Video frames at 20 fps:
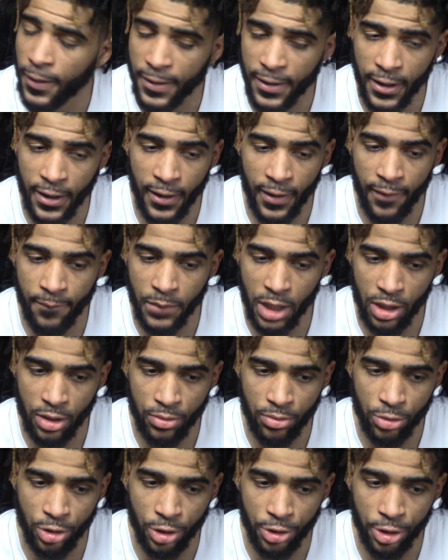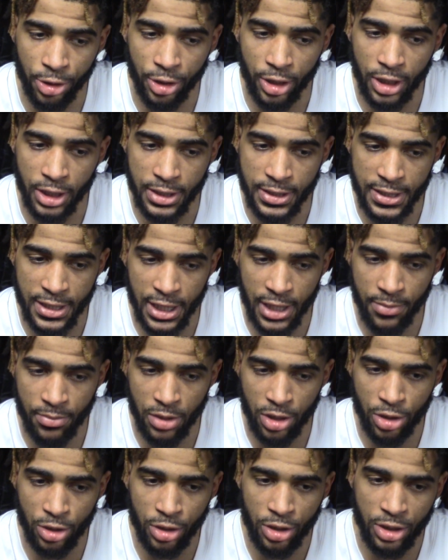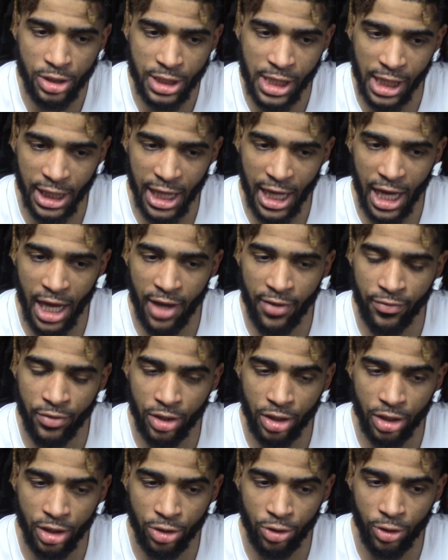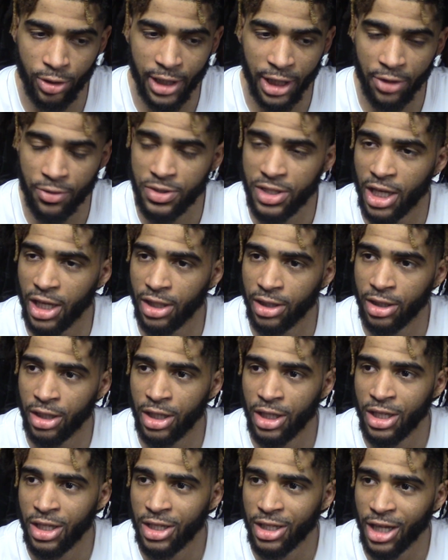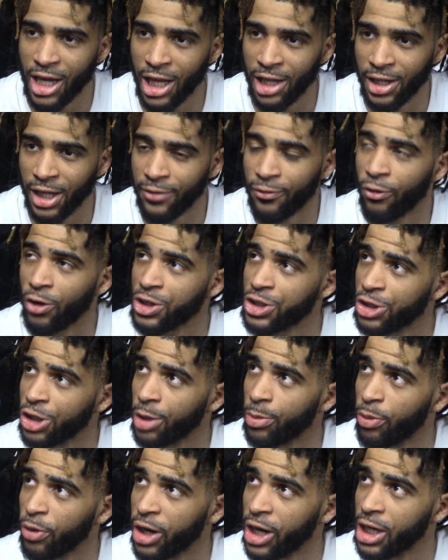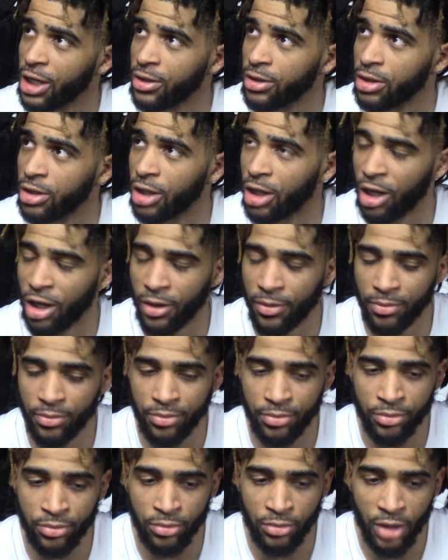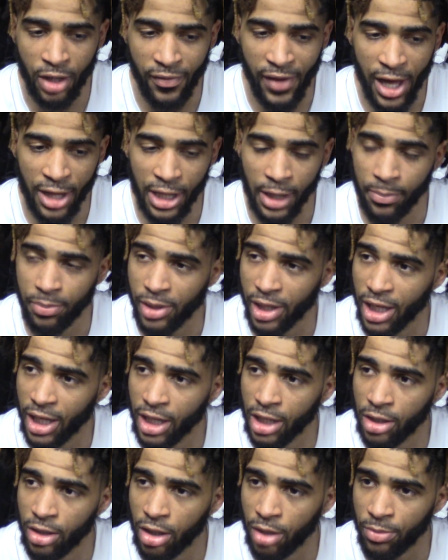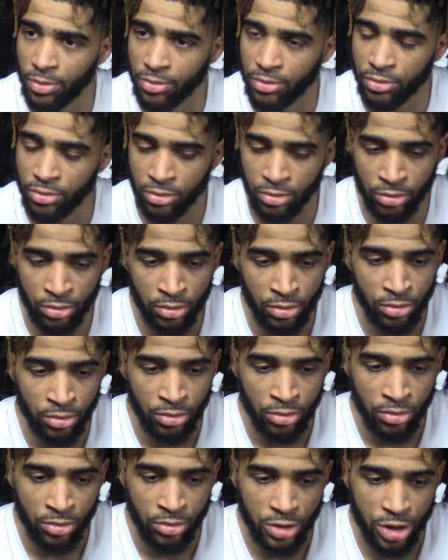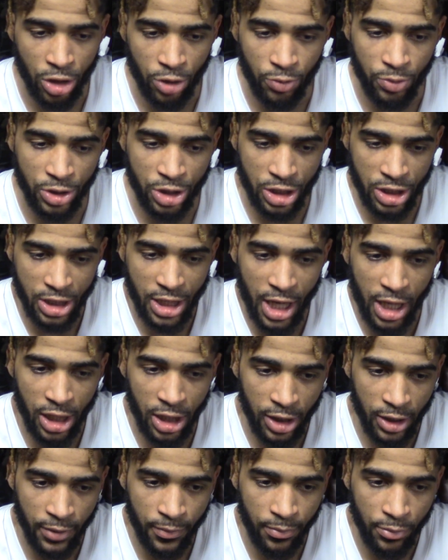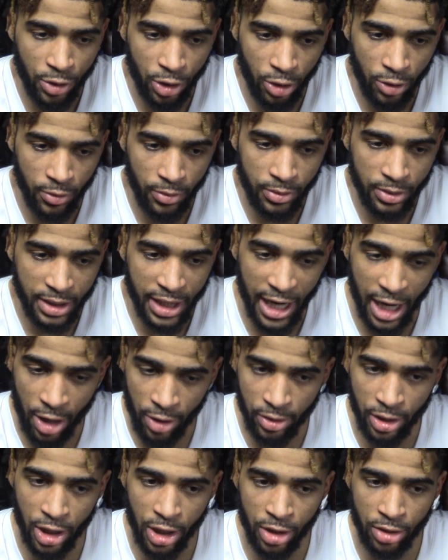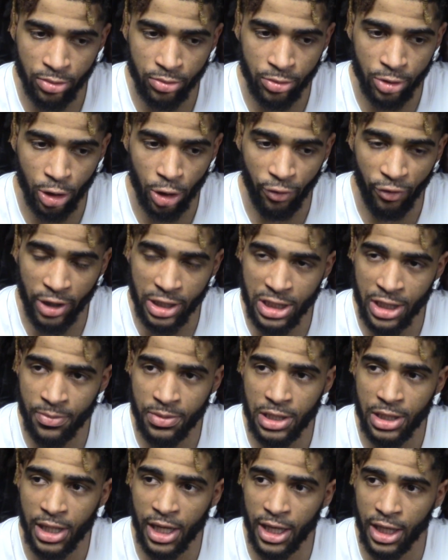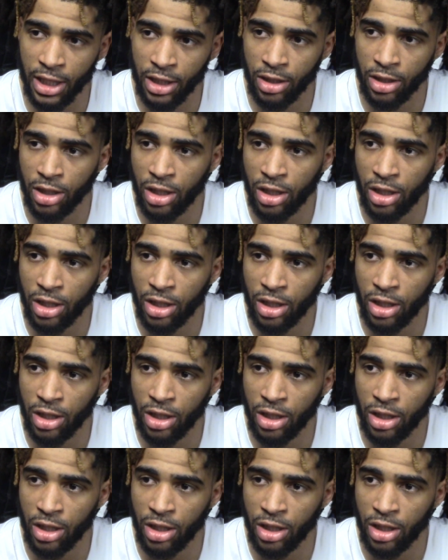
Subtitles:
Yeah, I mean, you know, they're a good team, that's kind of have, you know, like you said, kind of like fresh in our brain, how they play. locked in. So we just got to, you know, dial in, you know, rest up tonight,